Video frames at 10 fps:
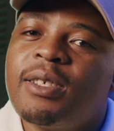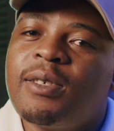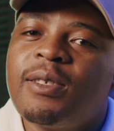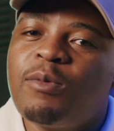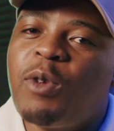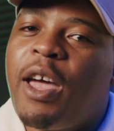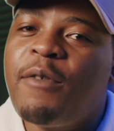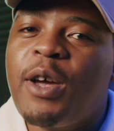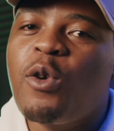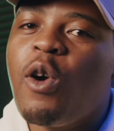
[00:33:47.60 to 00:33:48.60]
Because
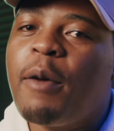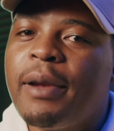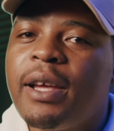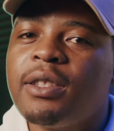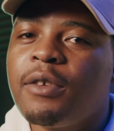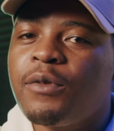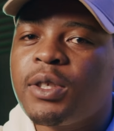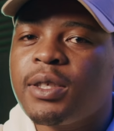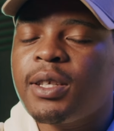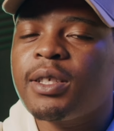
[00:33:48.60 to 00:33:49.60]
wherever I go, I play a
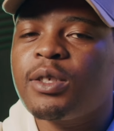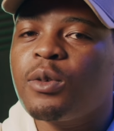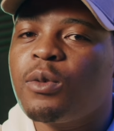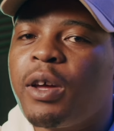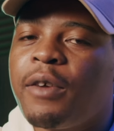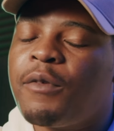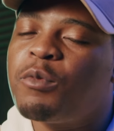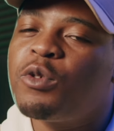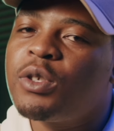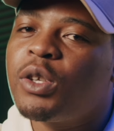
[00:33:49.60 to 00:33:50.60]
different set. So
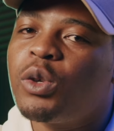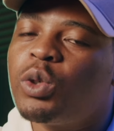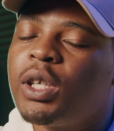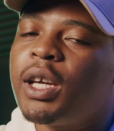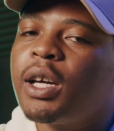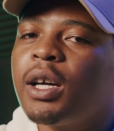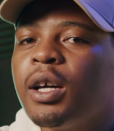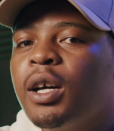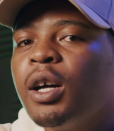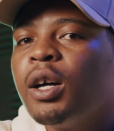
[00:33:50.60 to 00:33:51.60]
whatever music you hear